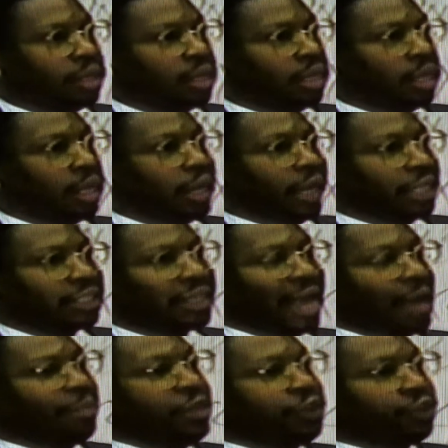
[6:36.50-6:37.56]
Let us
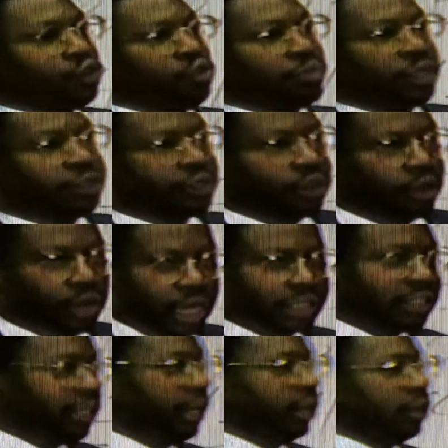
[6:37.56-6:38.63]
not be too
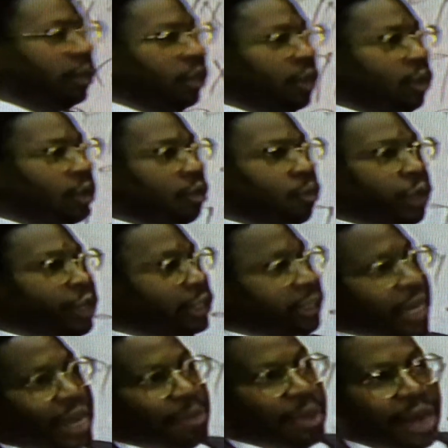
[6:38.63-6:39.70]
materialistic when you say,
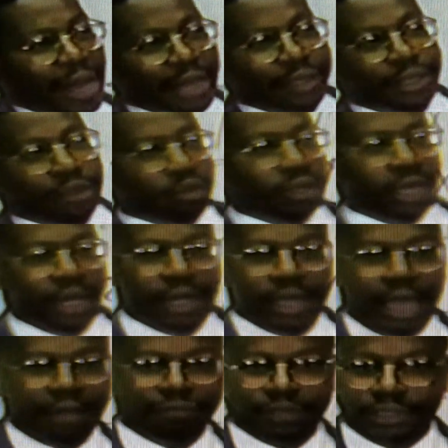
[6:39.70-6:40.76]
hey man, I'll deal with that
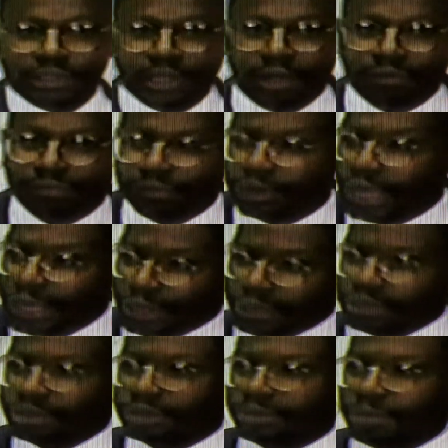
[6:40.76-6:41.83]
hereafter stuff
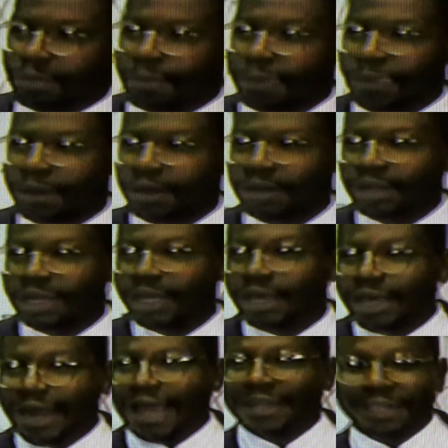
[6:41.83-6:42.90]
later.
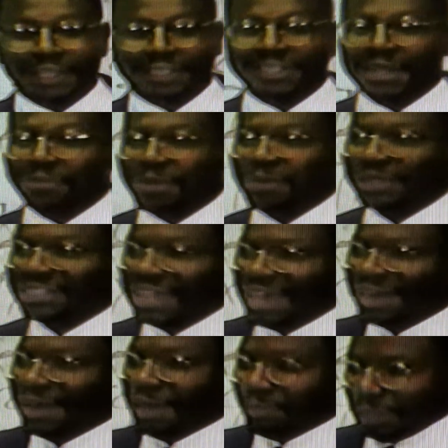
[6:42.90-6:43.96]
And I understand people
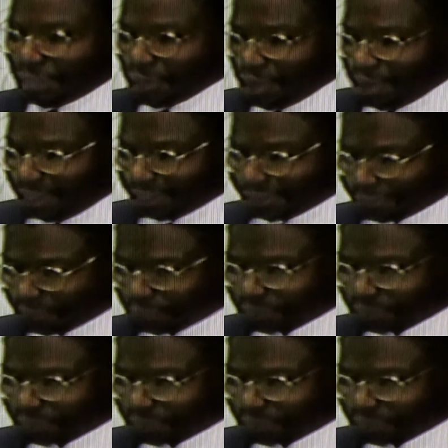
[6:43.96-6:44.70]
saying that because